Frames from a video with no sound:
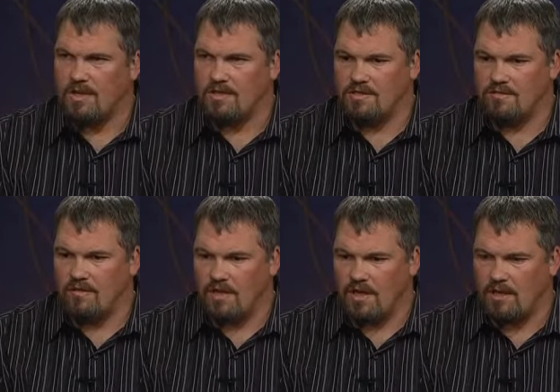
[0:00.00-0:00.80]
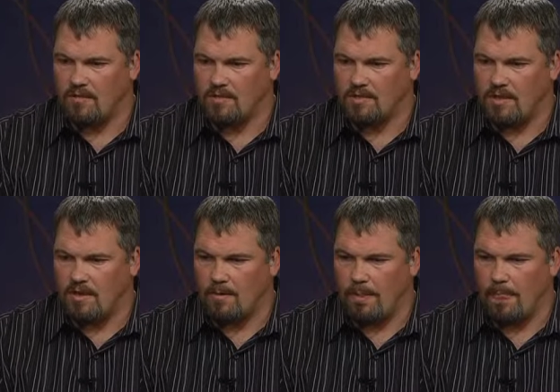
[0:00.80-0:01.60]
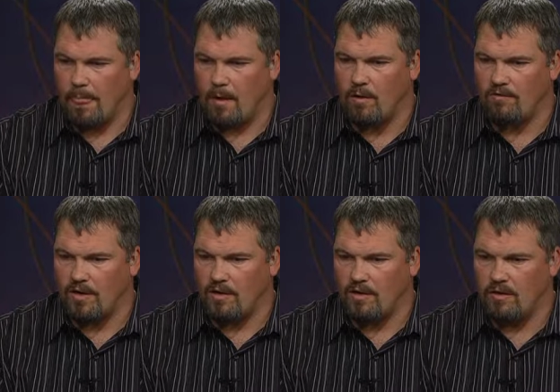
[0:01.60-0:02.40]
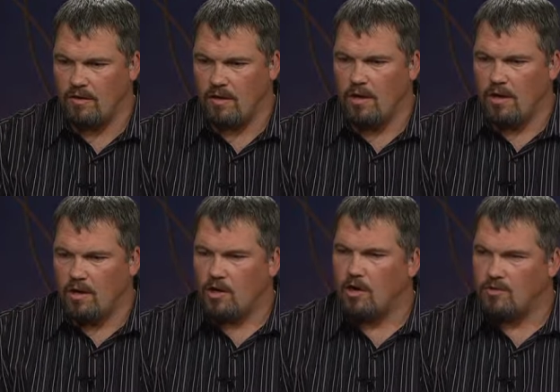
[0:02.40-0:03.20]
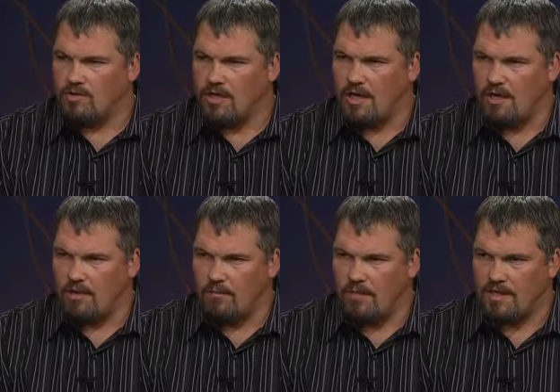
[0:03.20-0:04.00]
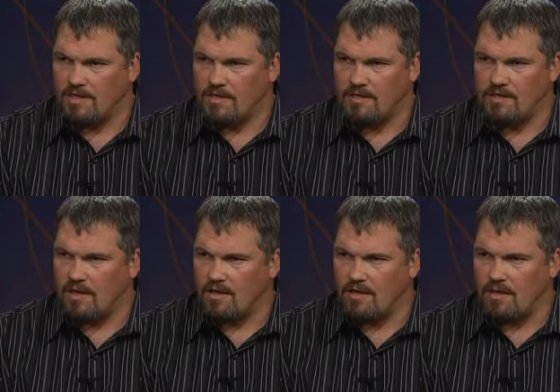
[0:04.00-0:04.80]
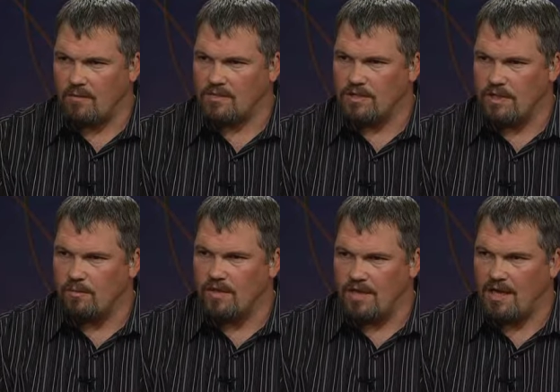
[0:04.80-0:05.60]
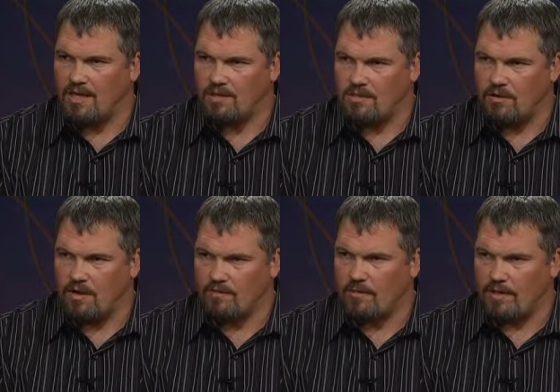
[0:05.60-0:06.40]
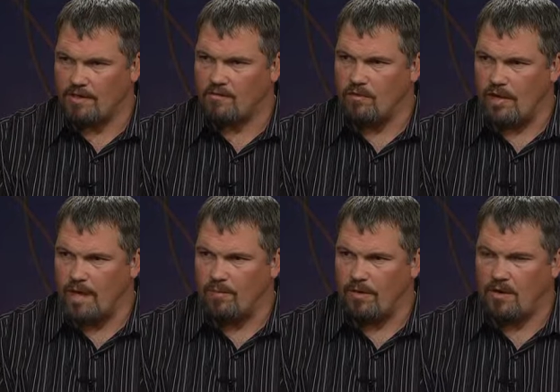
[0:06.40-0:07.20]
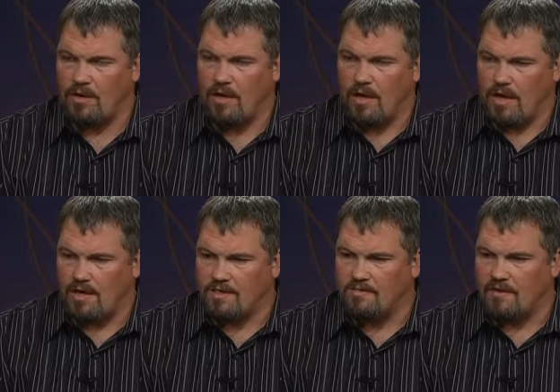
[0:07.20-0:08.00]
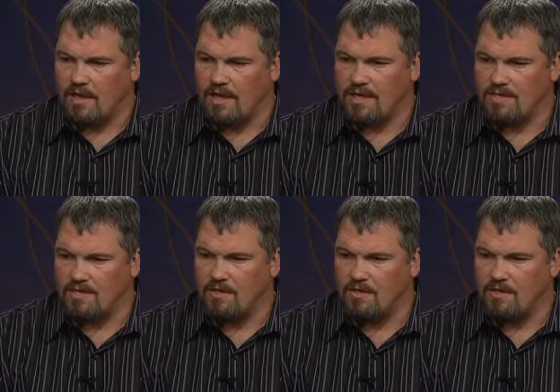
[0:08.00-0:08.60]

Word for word: And I just felt like it was, uh, you know, if I couldn't coach again because I just thought that that wasn't going to be the case, you know, after because of what happened. I just felt like I still